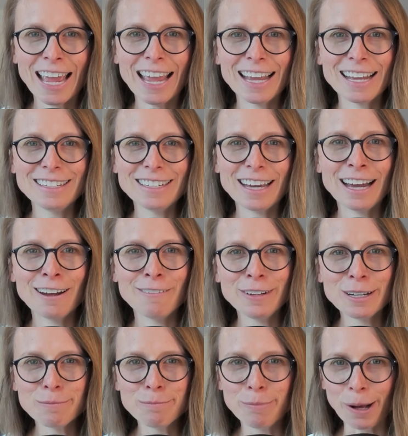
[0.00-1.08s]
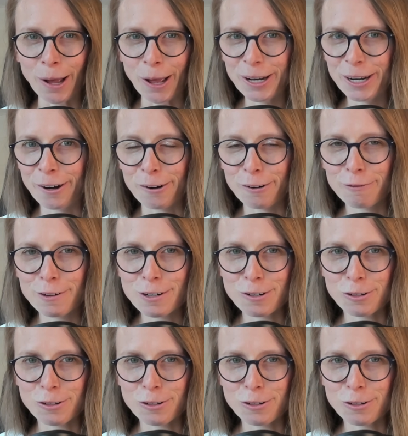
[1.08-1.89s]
and having bought an artificial